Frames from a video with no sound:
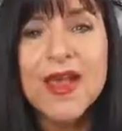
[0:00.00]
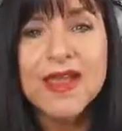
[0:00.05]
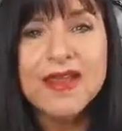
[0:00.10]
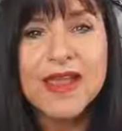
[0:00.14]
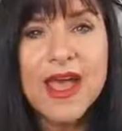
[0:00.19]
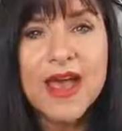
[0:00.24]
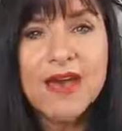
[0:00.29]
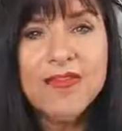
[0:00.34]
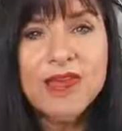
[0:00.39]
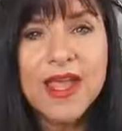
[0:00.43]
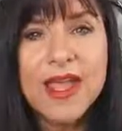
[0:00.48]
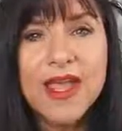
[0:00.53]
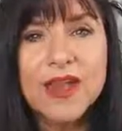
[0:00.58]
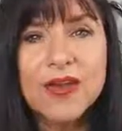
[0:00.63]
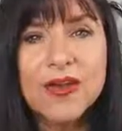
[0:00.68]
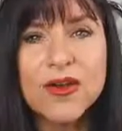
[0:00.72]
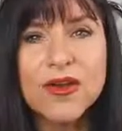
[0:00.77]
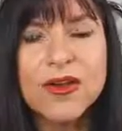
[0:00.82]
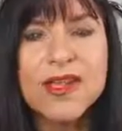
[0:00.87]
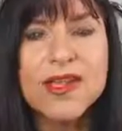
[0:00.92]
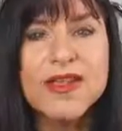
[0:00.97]

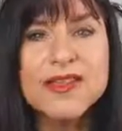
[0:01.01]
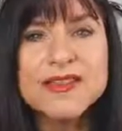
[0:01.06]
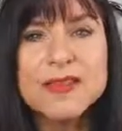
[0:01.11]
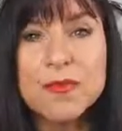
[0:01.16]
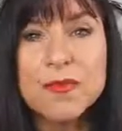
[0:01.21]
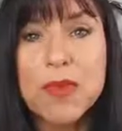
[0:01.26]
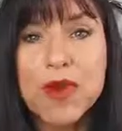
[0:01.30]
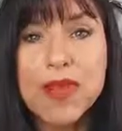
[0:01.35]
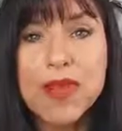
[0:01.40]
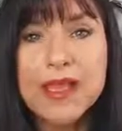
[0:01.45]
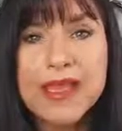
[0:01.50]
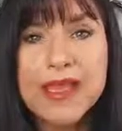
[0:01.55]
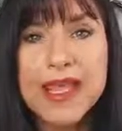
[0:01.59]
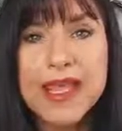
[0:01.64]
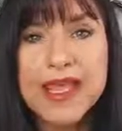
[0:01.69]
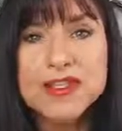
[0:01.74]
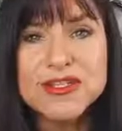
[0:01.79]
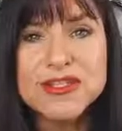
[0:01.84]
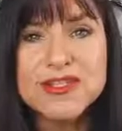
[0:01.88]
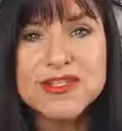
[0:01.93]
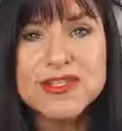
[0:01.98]
Navigator is a marketing
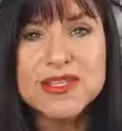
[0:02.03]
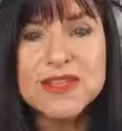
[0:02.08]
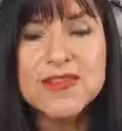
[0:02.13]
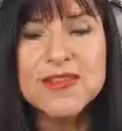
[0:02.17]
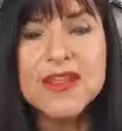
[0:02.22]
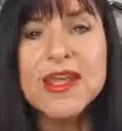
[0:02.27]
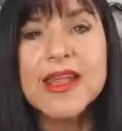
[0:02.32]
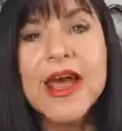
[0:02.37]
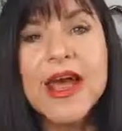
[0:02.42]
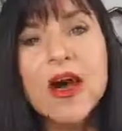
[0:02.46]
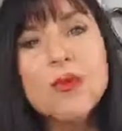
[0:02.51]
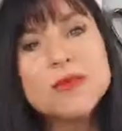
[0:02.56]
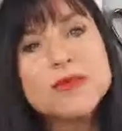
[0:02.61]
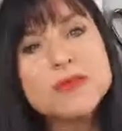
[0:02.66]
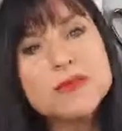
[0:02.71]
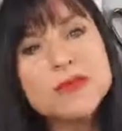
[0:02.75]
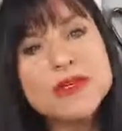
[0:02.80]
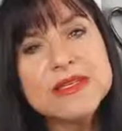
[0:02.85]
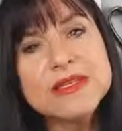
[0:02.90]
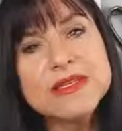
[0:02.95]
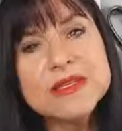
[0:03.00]
agency that helps
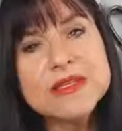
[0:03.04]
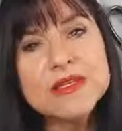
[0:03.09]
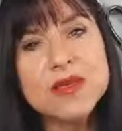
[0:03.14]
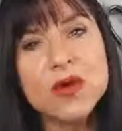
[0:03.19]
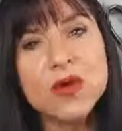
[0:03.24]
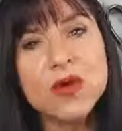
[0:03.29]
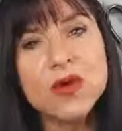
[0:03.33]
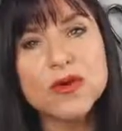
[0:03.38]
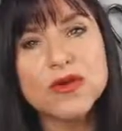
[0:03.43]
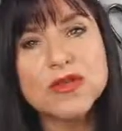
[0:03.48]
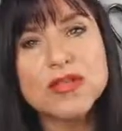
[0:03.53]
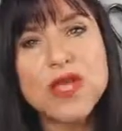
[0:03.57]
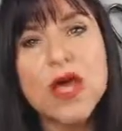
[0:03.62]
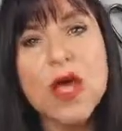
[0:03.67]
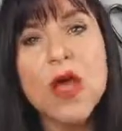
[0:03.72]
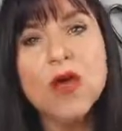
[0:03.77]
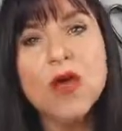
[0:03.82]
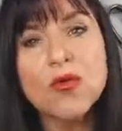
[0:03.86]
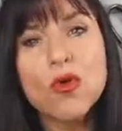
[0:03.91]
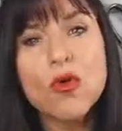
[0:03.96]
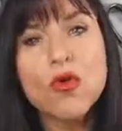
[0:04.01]
business owners
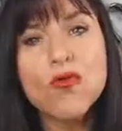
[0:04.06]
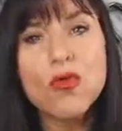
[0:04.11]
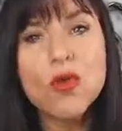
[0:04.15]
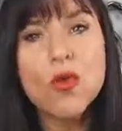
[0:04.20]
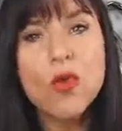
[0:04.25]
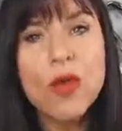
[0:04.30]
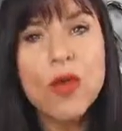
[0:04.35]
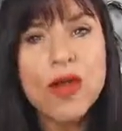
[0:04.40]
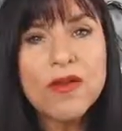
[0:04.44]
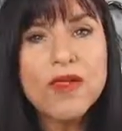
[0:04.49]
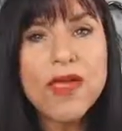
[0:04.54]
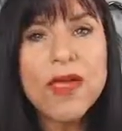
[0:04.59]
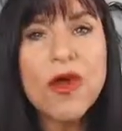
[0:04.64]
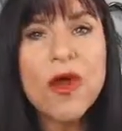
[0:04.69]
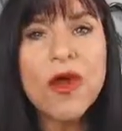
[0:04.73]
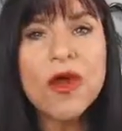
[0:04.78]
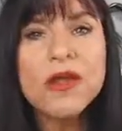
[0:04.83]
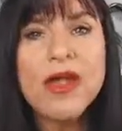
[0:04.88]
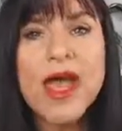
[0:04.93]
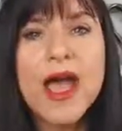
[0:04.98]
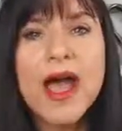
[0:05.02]
grow from where they
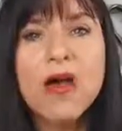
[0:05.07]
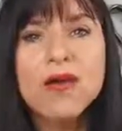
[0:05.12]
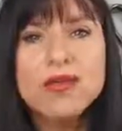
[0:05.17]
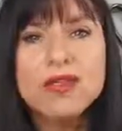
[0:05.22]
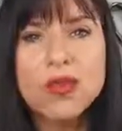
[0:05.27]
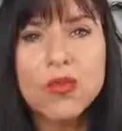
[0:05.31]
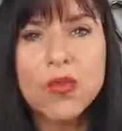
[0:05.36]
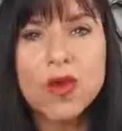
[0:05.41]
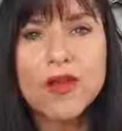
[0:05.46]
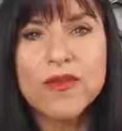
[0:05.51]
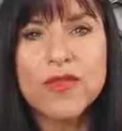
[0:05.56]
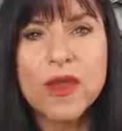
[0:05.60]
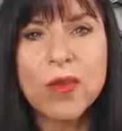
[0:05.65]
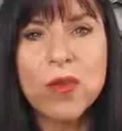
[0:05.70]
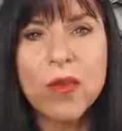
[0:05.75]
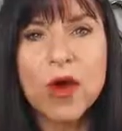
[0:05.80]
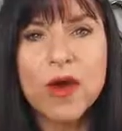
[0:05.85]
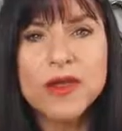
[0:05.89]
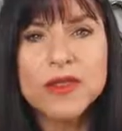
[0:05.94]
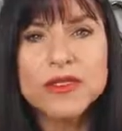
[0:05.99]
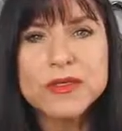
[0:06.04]
are now to where they
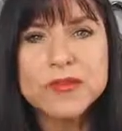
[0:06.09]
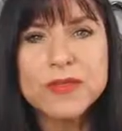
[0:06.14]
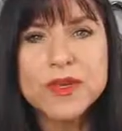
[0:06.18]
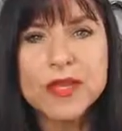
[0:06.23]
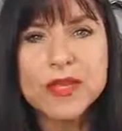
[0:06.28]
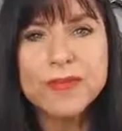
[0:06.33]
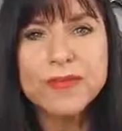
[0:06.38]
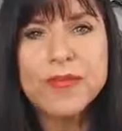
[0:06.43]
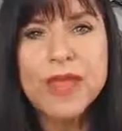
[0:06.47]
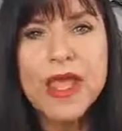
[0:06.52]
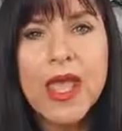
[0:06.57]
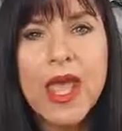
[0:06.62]
want to be.